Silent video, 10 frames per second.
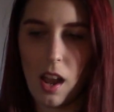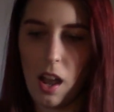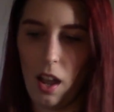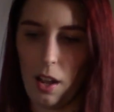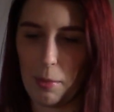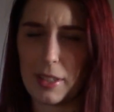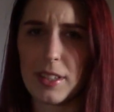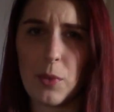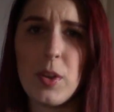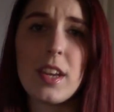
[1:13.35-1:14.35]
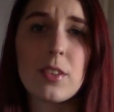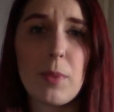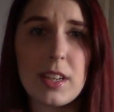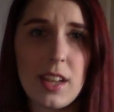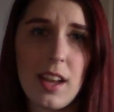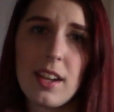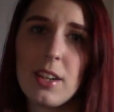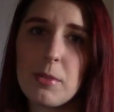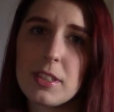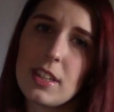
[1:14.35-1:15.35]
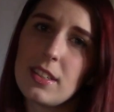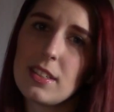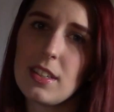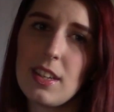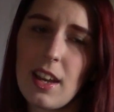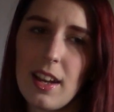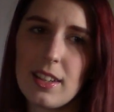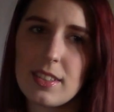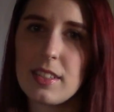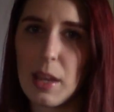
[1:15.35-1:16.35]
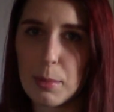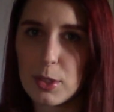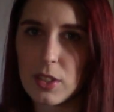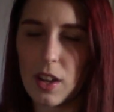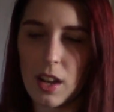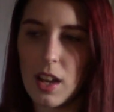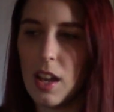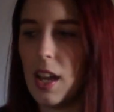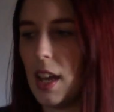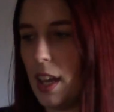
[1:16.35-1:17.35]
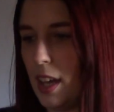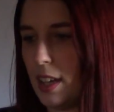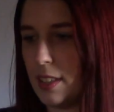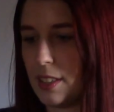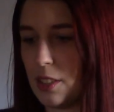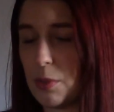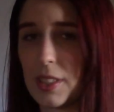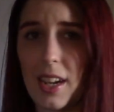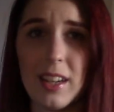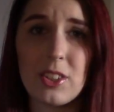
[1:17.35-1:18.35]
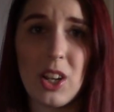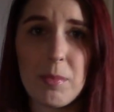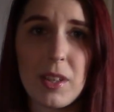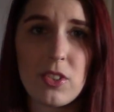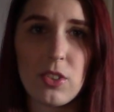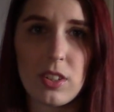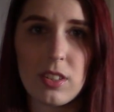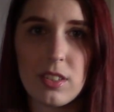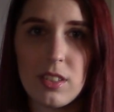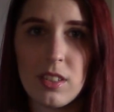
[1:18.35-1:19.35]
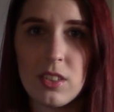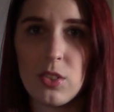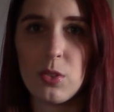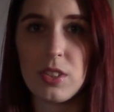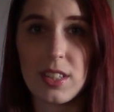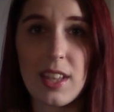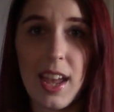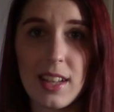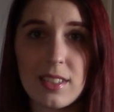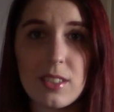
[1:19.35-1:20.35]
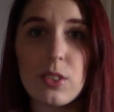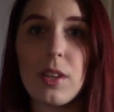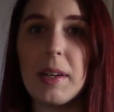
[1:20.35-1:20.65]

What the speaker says: I say we because my dad had to assist. He has a table saw, and this was a kind of job that took two sets of hands,